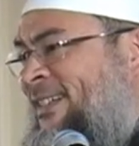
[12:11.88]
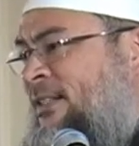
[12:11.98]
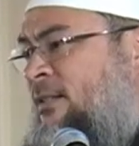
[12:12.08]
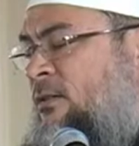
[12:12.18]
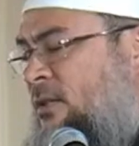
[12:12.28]

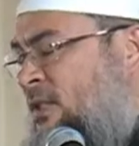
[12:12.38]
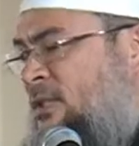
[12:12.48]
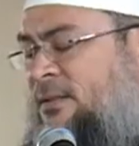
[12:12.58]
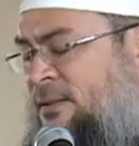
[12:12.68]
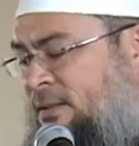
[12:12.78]
No, this is
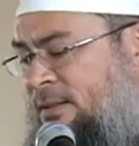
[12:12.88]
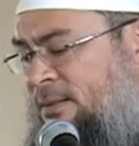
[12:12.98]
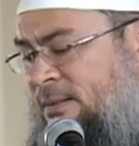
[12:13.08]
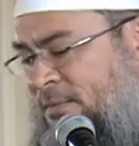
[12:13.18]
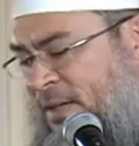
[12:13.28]

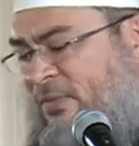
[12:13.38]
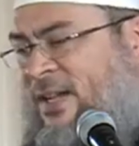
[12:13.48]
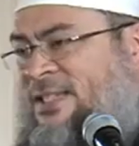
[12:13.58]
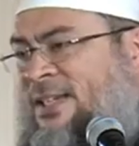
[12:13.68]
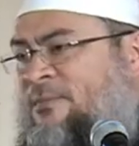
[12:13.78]

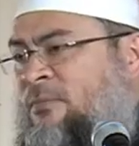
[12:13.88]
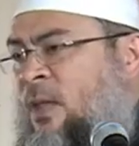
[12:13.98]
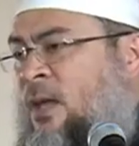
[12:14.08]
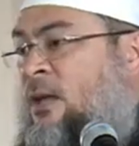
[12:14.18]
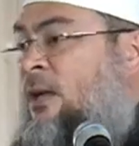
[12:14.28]
rephrasing it.
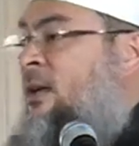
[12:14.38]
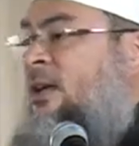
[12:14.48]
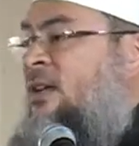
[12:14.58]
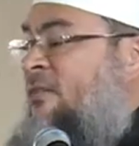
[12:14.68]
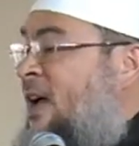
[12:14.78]

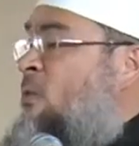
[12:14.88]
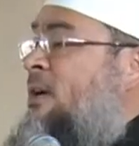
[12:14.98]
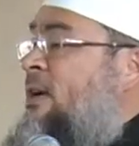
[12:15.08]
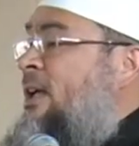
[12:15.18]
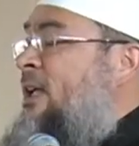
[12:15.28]
If I
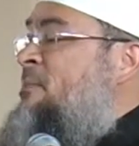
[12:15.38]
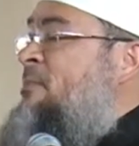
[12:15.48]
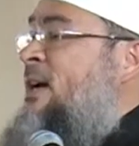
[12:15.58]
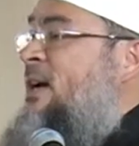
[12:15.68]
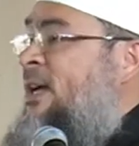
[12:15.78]
were in
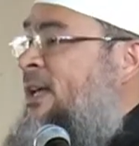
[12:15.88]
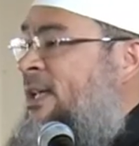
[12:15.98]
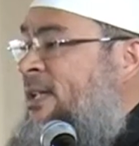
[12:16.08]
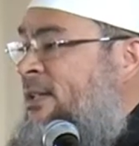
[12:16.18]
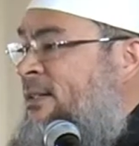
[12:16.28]

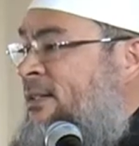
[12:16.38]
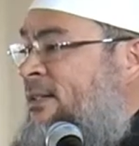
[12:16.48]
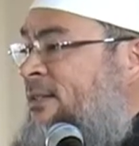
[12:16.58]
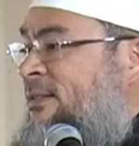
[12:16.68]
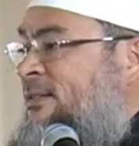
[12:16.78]
my
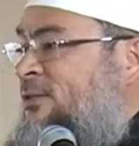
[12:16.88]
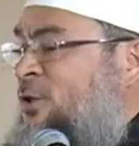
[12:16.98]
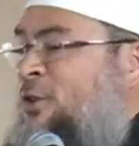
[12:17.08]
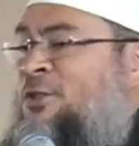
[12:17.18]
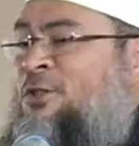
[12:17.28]

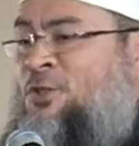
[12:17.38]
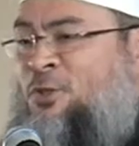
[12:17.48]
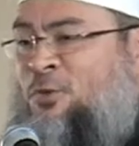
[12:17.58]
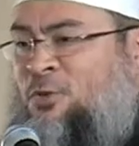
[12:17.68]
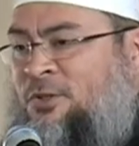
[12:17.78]
daughter's
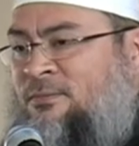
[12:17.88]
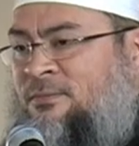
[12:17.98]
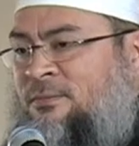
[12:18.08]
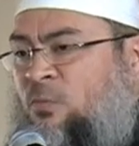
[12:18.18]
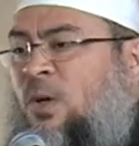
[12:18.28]
shoes,
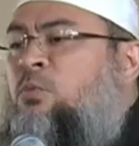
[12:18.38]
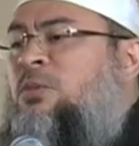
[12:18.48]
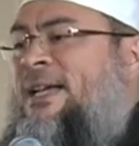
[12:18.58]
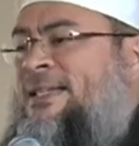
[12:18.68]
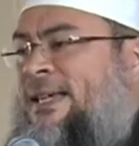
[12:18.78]
what
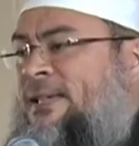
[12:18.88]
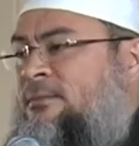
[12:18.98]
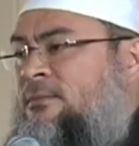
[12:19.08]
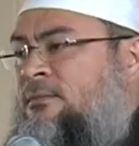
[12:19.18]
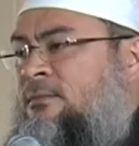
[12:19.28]
would I say?
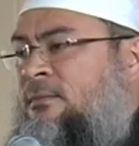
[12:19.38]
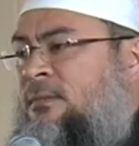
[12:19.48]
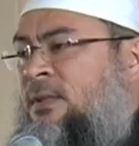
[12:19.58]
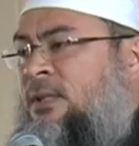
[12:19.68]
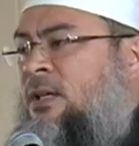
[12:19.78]

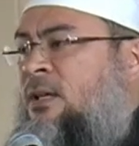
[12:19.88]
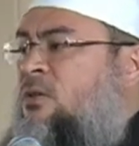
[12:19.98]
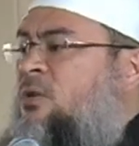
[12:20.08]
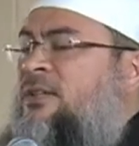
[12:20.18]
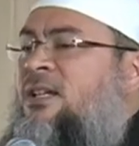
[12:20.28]

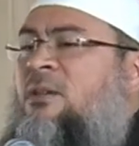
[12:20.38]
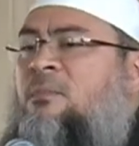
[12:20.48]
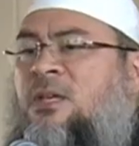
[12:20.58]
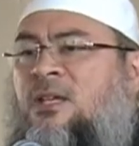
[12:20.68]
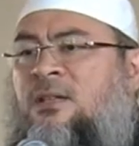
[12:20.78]
You're telling
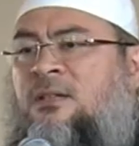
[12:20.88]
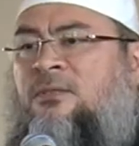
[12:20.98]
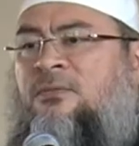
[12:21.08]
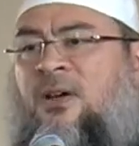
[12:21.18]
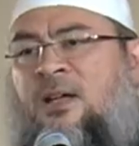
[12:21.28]
me,
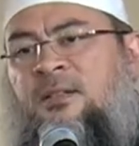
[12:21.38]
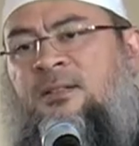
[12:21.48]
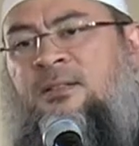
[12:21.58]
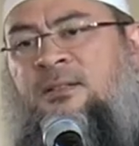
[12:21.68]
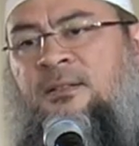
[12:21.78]
Father,
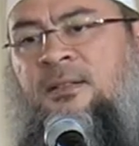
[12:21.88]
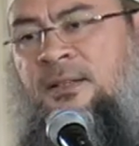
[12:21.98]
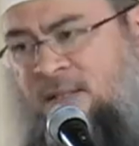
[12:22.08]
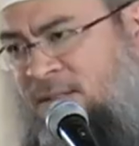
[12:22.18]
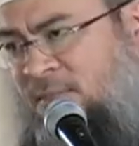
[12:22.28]

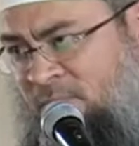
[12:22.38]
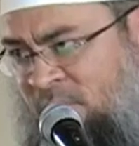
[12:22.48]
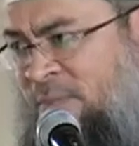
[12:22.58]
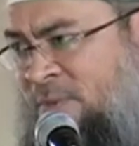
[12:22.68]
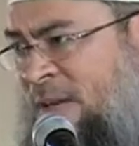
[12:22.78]
and
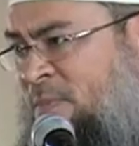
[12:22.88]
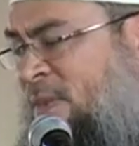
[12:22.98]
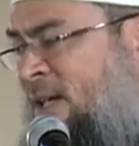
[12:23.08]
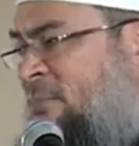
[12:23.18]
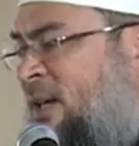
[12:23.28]
sometimes
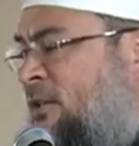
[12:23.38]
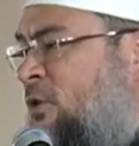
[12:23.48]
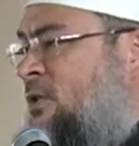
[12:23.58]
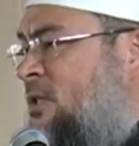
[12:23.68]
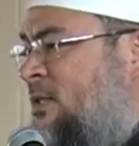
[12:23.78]
my
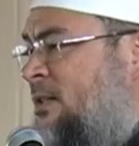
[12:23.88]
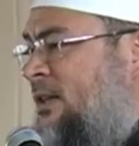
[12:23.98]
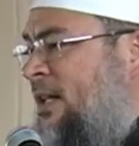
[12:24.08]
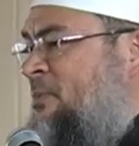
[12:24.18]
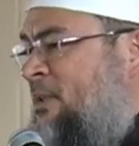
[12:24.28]
daughters
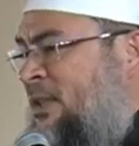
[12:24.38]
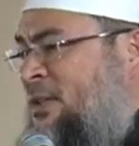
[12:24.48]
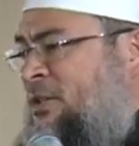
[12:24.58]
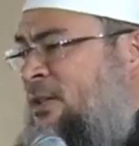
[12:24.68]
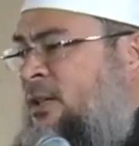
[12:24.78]
claim
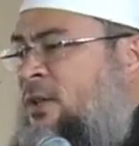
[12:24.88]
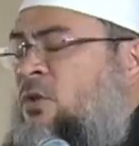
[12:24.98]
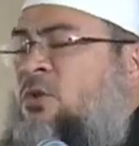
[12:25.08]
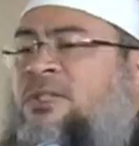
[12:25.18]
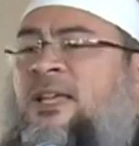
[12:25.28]
this,
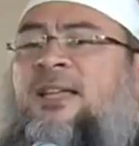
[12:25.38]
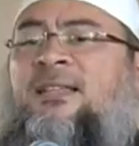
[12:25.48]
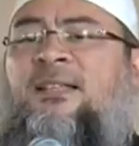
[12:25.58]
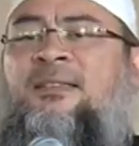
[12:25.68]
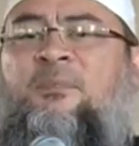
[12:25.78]
you're saying
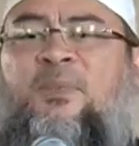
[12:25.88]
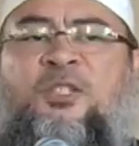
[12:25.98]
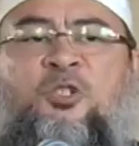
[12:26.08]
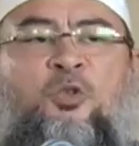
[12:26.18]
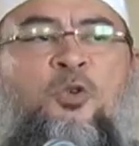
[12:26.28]
that the
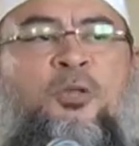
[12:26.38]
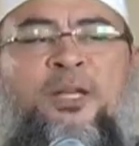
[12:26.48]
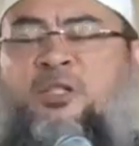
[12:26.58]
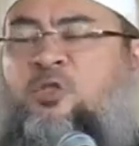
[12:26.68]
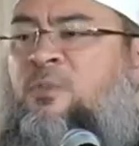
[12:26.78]
best role
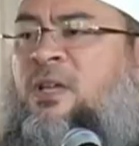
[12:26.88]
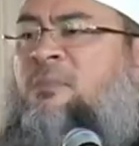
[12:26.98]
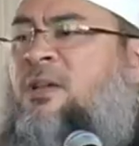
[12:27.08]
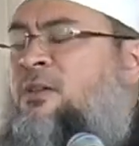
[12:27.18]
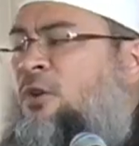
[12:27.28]
is to be a
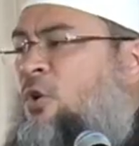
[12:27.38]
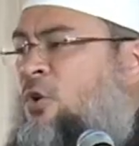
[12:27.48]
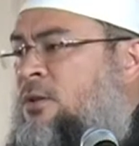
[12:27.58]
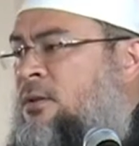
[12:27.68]
mother or